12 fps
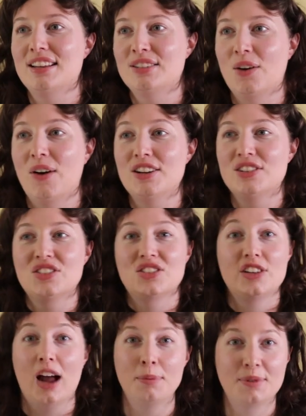so I just
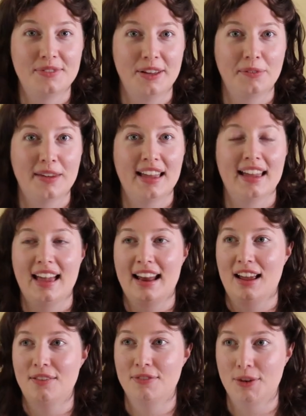stopped filming
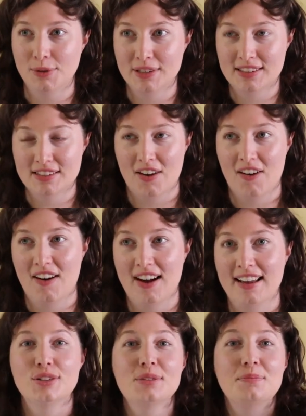and I focused
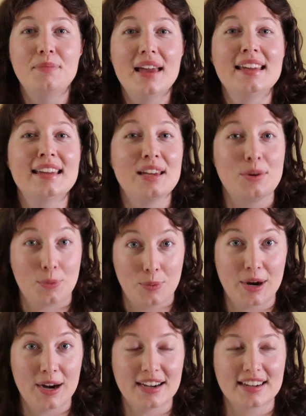on just making it
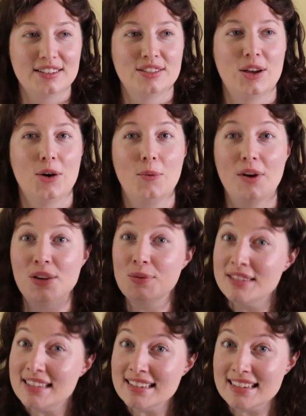work so what
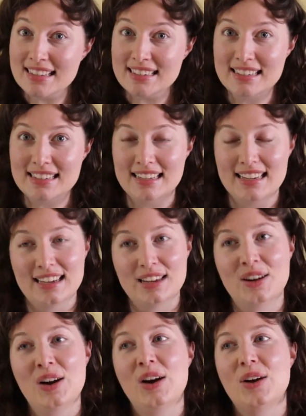you didn't get to see